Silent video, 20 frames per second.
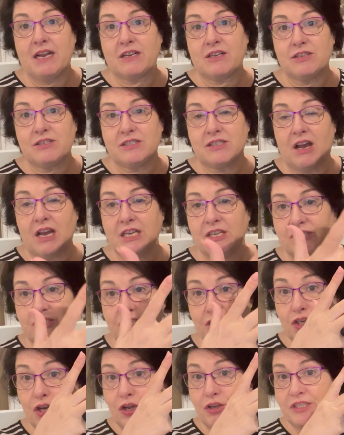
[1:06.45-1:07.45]
Because I use
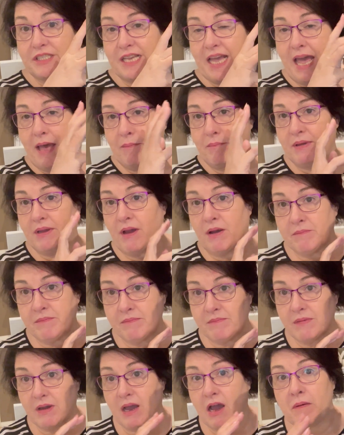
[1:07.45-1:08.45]
the notes app.
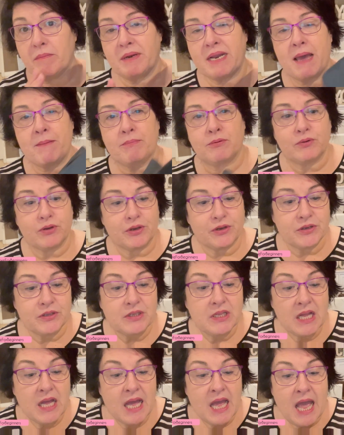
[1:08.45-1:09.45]
I'm an Apple
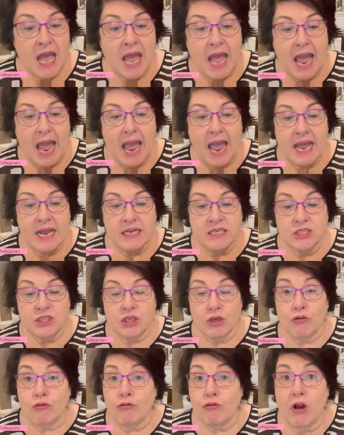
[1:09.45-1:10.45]
girl. And
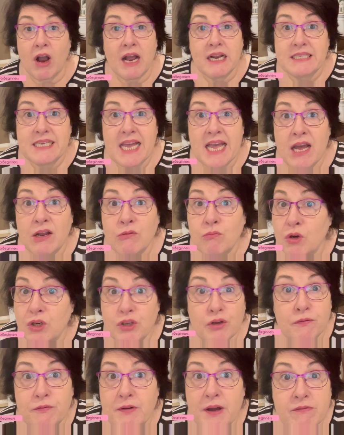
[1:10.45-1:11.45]
write down what
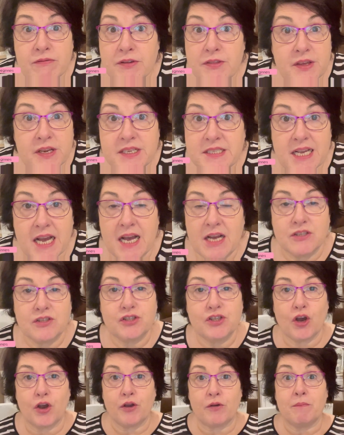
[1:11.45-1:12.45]
your favorite things are.
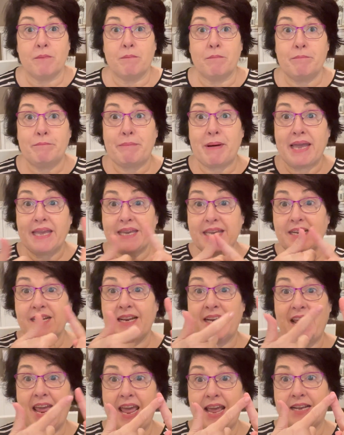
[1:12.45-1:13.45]
So bacon
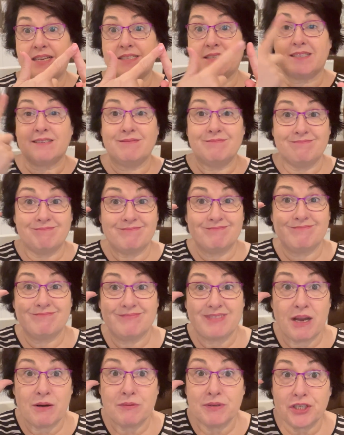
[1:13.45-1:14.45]
and eggs,
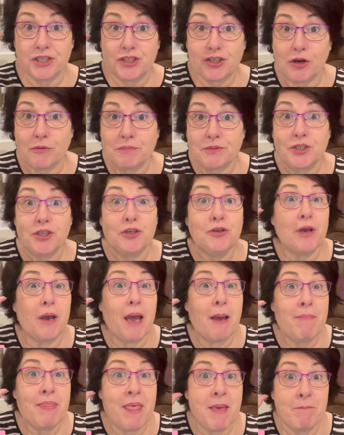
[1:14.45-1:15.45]
they were the top 2,
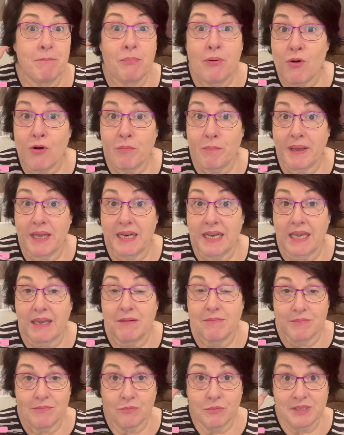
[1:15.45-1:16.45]
and then pork belly
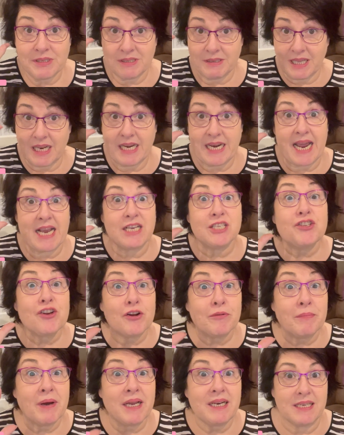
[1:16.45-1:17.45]
was the next
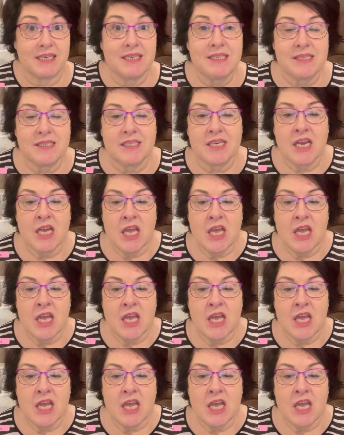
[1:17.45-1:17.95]
on my list.